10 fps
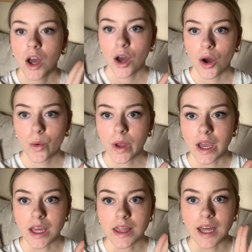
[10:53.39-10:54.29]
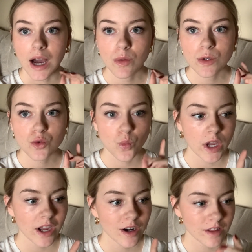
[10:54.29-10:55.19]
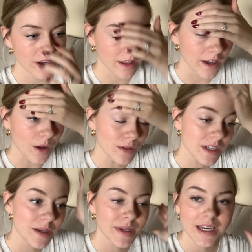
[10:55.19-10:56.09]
Okay, that was way harder than I thought it was gonna be.